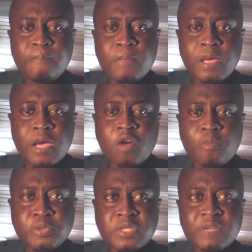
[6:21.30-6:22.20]
a
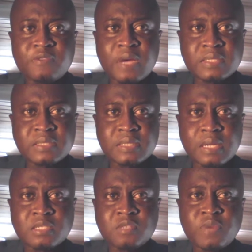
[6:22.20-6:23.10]
computer device that
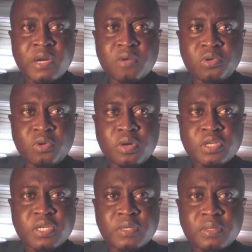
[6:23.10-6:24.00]
is in very good
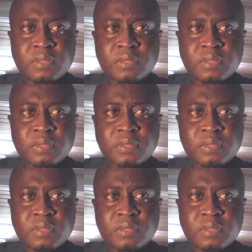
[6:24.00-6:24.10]
condition,